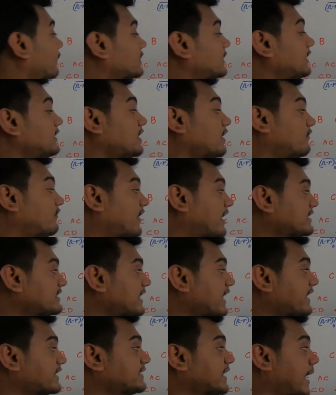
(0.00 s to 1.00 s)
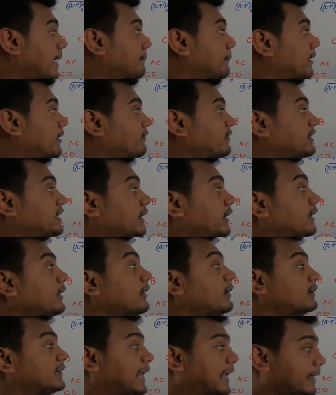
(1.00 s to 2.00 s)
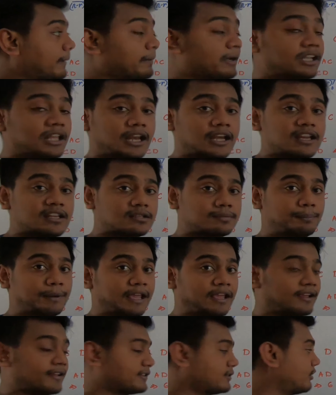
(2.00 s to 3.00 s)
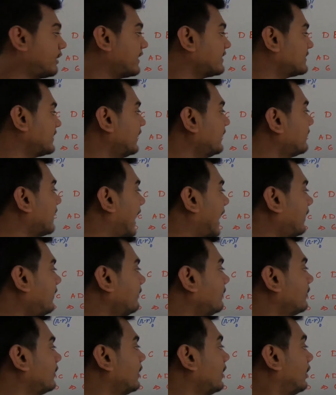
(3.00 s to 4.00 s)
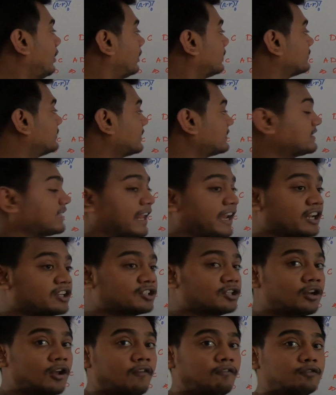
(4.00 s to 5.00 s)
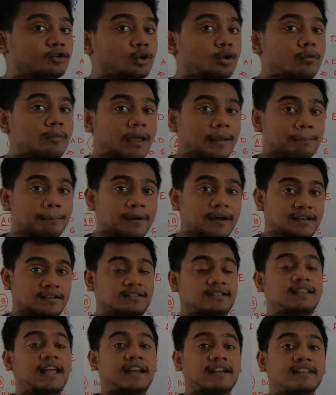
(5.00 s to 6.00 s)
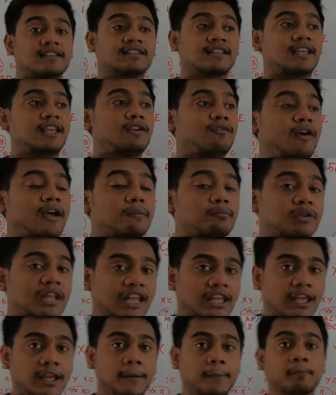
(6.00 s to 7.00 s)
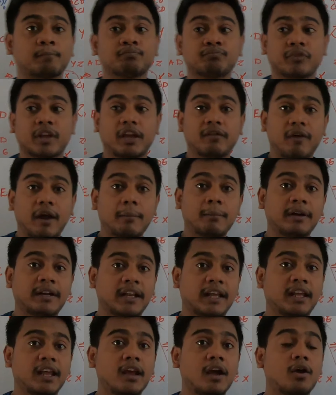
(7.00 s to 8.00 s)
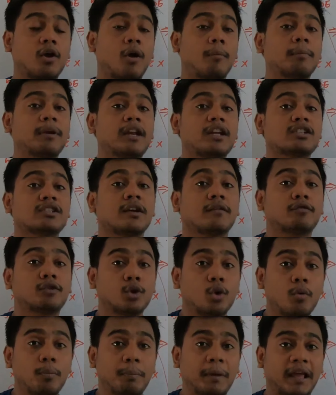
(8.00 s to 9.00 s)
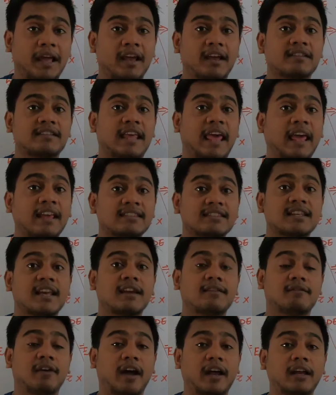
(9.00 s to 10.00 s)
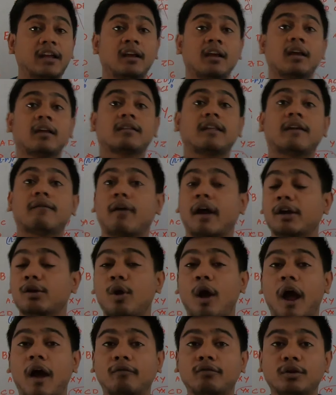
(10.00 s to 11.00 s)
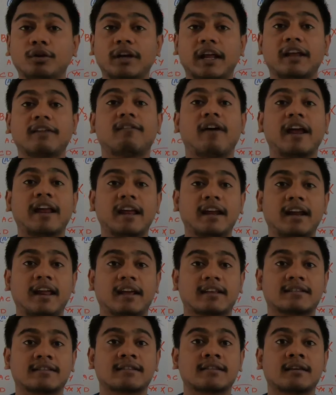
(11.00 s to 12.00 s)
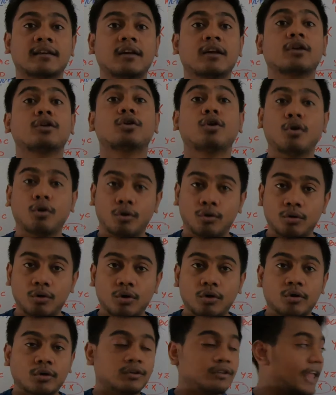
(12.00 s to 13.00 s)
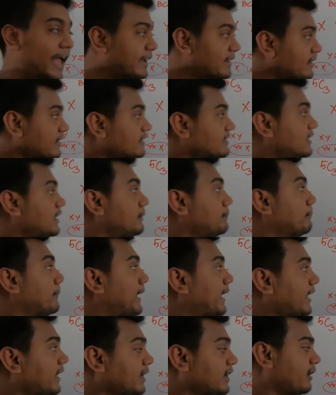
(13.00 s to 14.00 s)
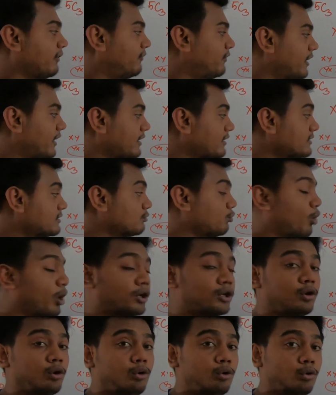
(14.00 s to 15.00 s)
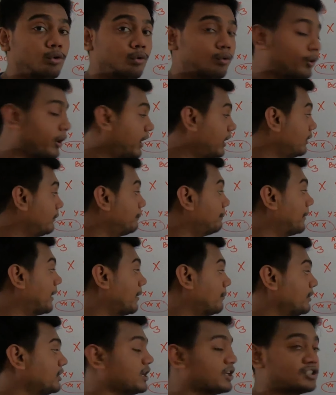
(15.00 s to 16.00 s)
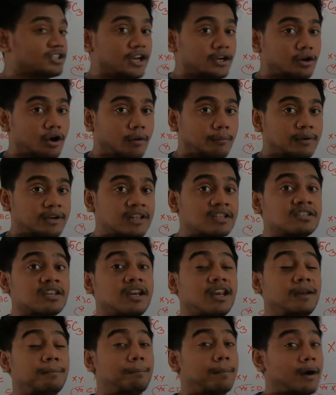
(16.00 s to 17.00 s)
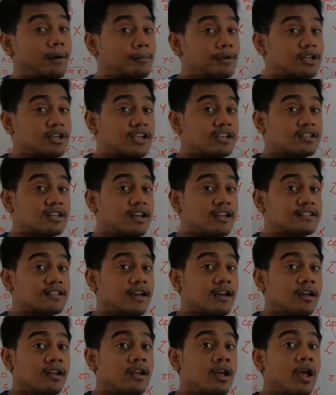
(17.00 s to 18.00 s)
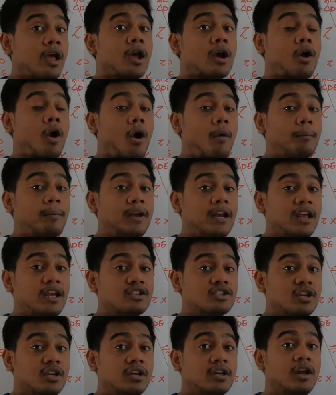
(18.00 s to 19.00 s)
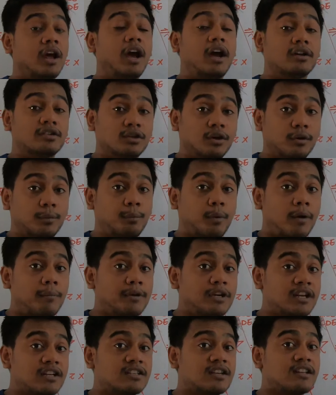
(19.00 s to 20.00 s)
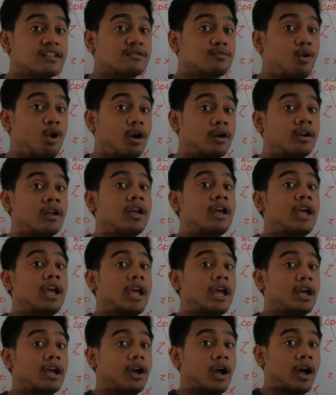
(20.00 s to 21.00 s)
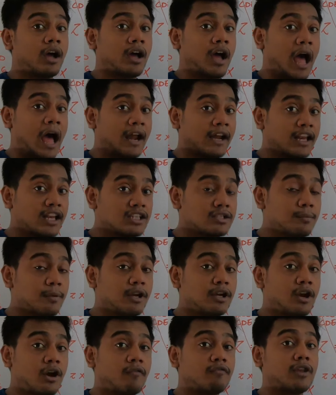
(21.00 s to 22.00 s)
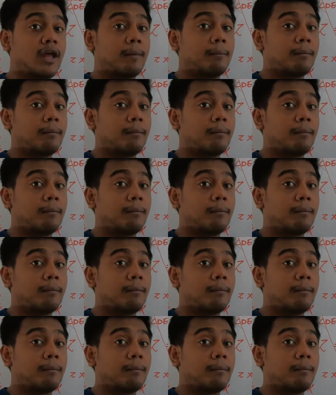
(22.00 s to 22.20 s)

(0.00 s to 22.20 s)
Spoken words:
have seen the first example with the table tennis players, you can see that the selection of 2 members, that is, if I'm taking a combination of 2 players, X and Y, then why you have to take Y and X? No. That is the main difference what you do in permutation and combination. In permutation is a combination, permutation is what? Arrangement of